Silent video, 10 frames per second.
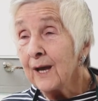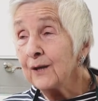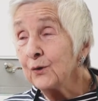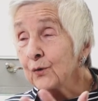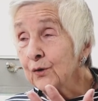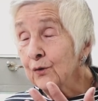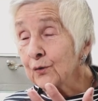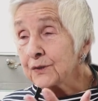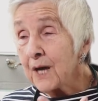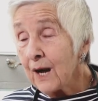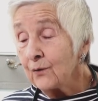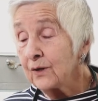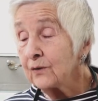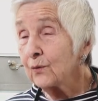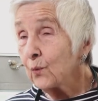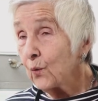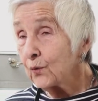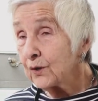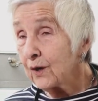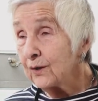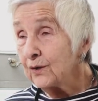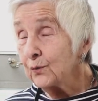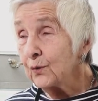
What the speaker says: And you could look down in the water and you